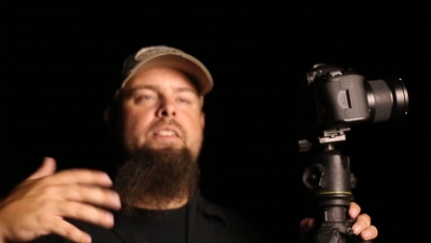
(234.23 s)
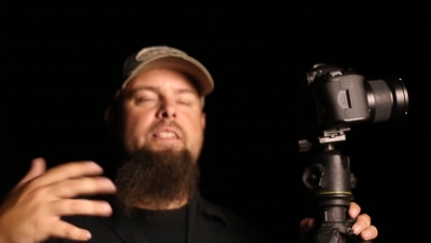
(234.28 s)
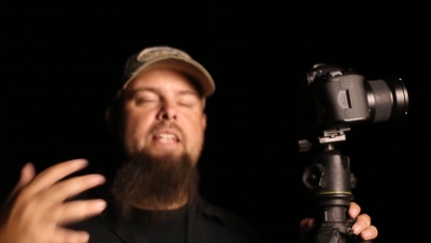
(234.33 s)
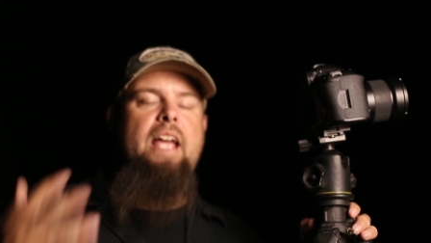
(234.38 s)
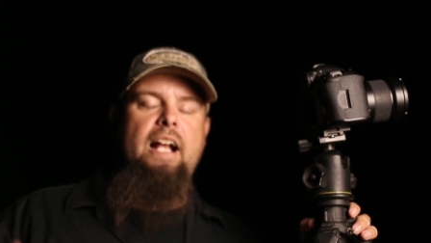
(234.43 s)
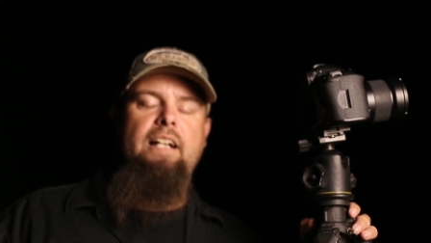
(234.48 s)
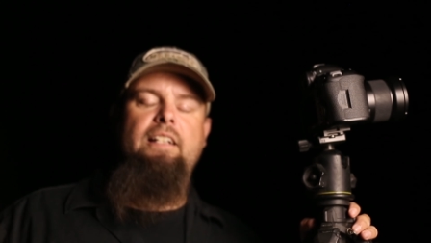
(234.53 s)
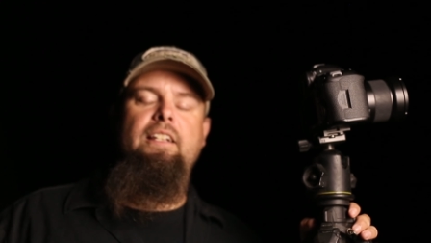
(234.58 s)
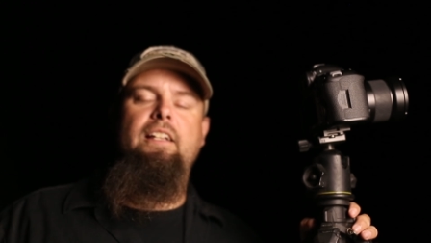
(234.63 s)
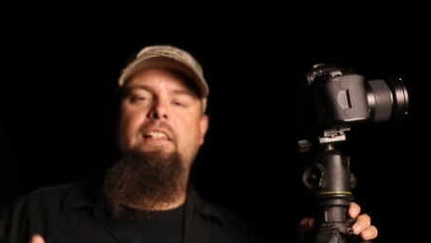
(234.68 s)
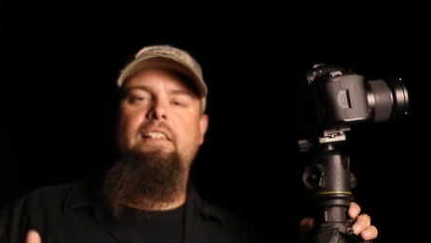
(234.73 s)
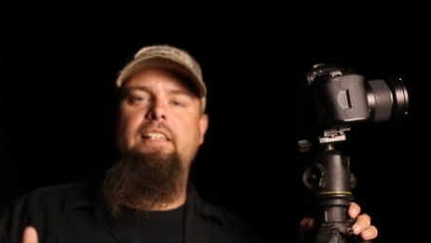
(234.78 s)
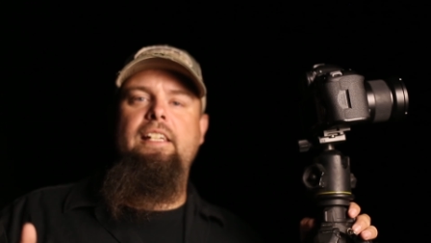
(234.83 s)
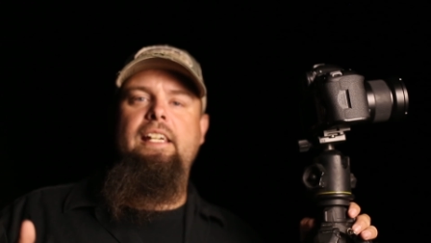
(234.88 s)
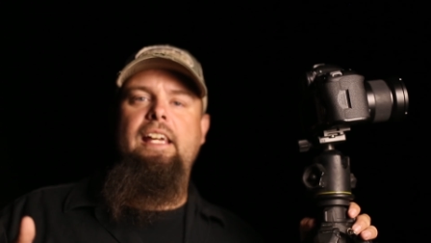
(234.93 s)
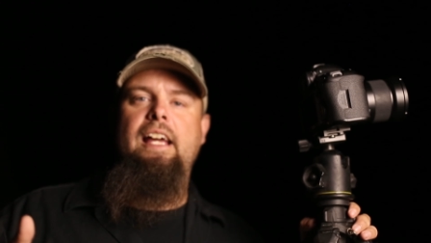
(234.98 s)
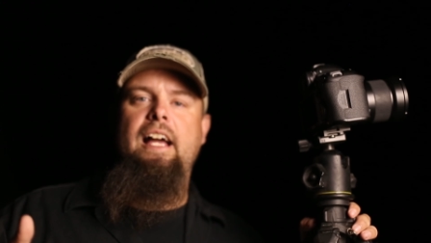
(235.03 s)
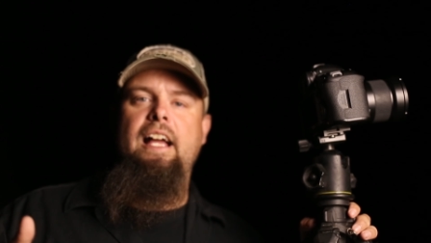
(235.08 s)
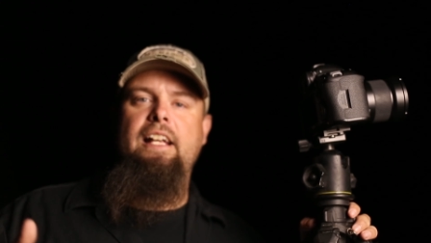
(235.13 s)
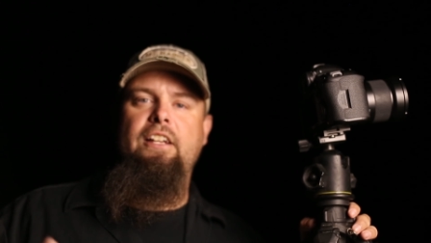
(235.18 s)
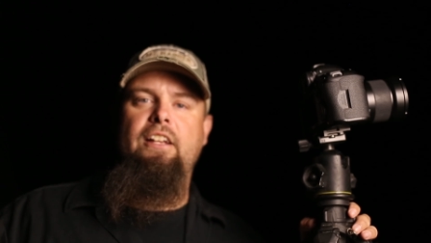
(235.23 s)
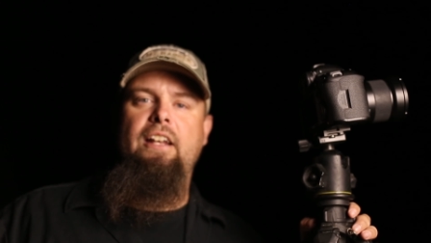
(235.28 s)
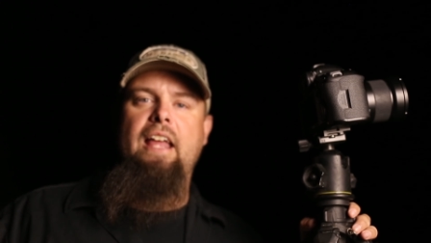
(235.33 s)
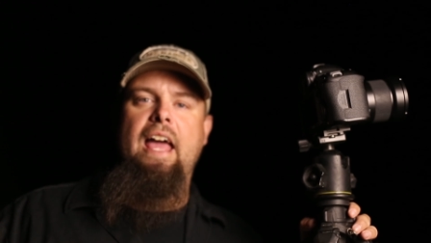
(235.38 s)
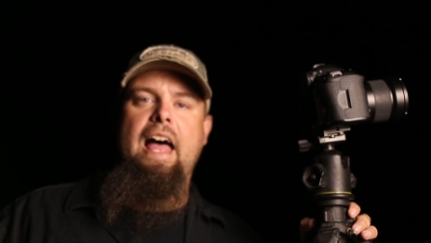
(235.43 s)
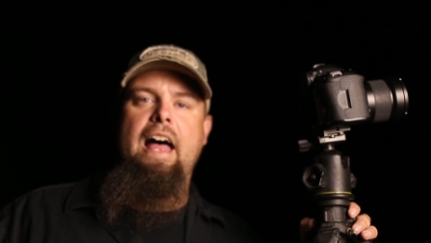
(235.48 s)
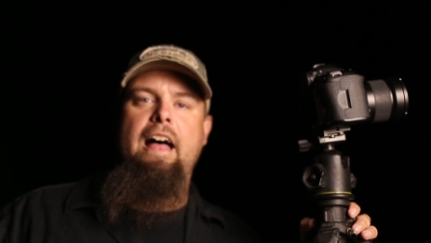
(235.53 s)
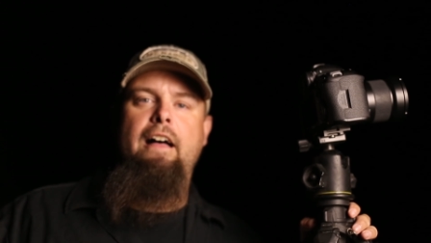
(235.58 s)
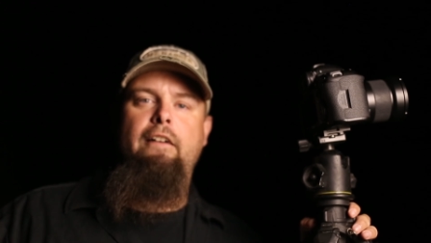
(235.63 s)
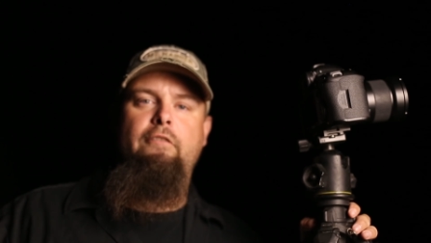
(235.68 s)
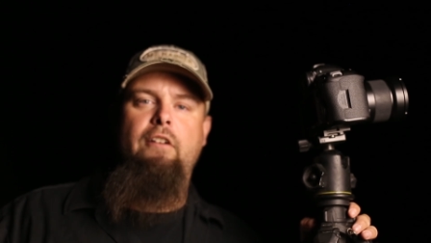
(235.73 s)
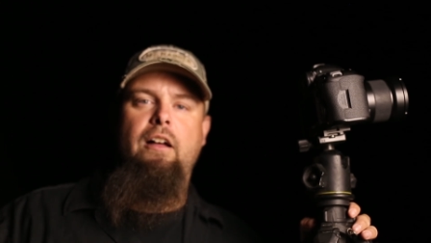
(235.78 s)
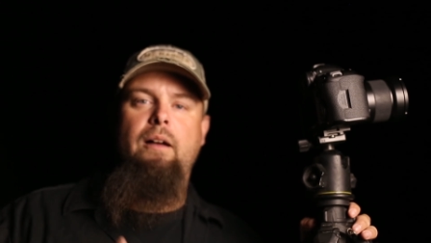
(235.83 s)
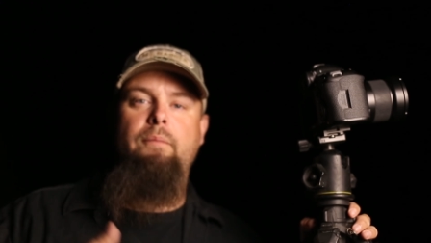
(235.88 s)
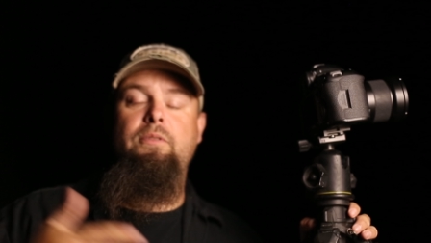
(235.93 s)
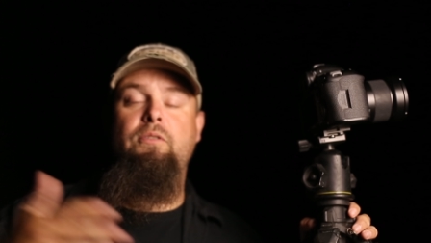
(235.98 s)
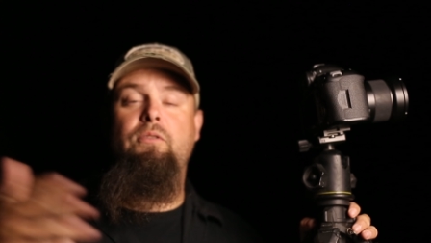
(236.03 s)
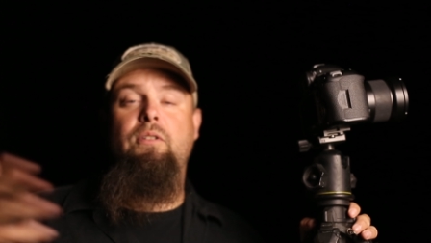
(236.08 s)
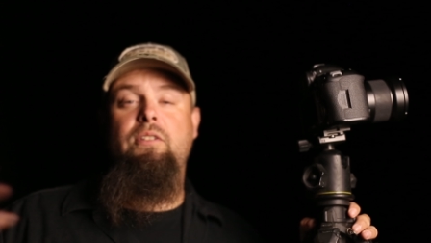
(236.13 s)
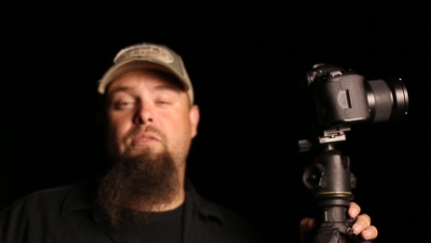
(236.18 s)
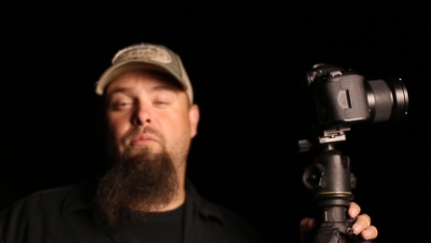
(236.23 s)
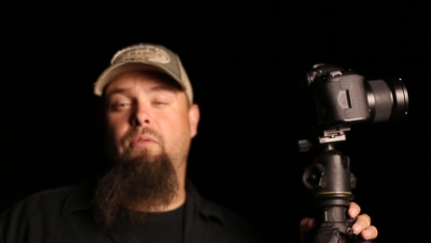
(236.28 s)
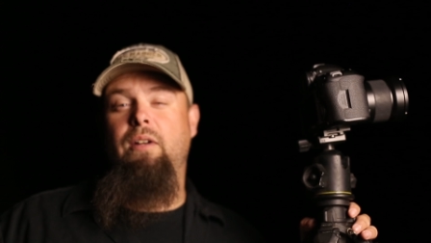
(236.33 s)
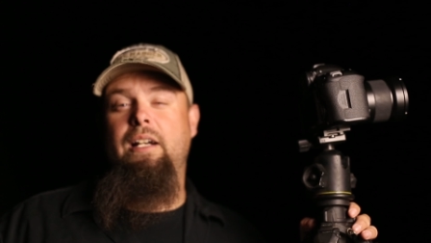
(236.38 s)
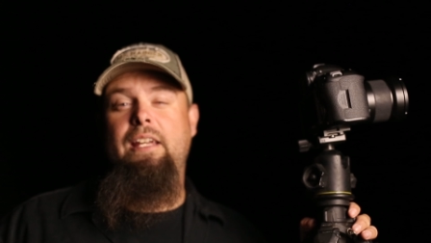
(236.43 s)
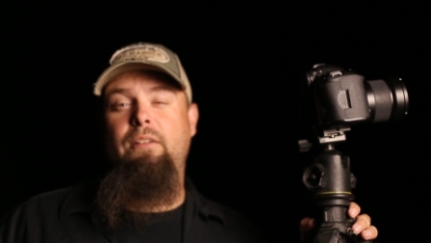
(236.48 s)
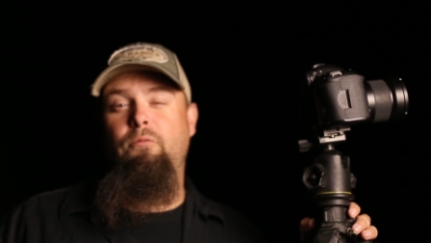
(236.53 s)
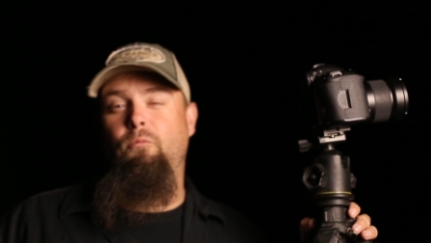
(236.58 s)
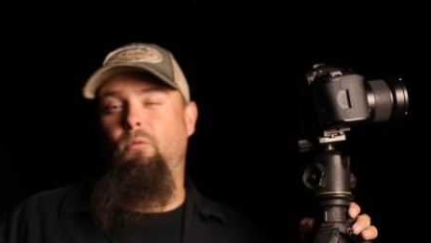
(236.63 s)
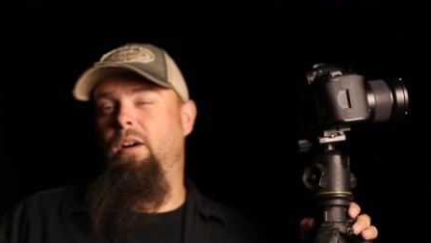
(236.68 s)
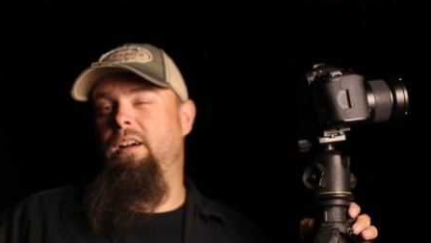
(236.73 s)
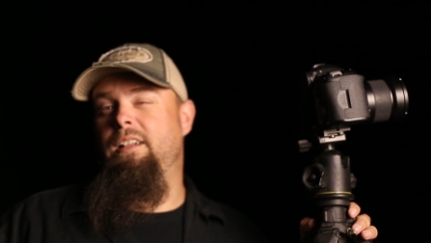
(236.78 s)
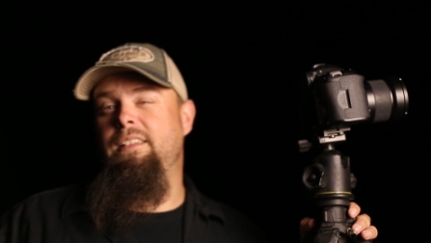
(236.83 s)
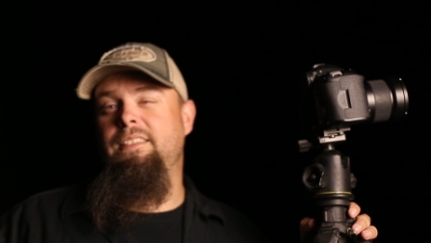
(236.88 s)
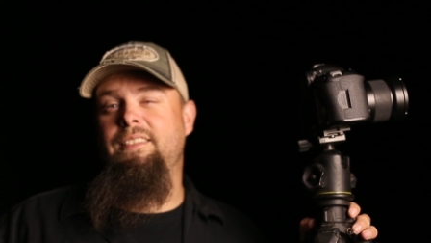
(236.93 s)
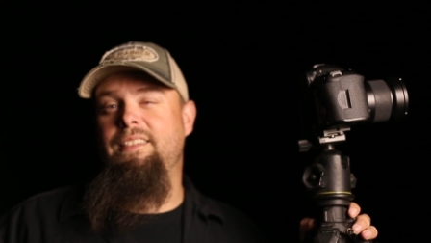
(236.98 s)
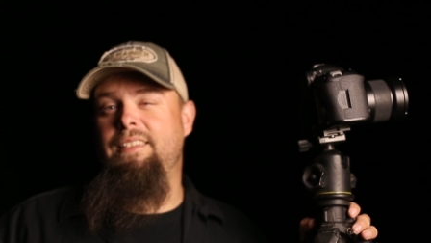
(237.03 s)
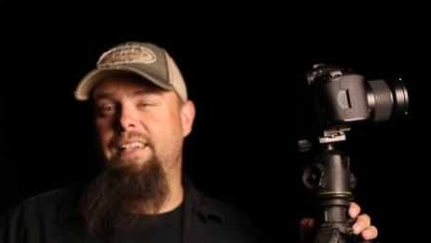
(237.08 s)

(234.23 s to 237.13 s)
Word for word: technically i could have up to a 21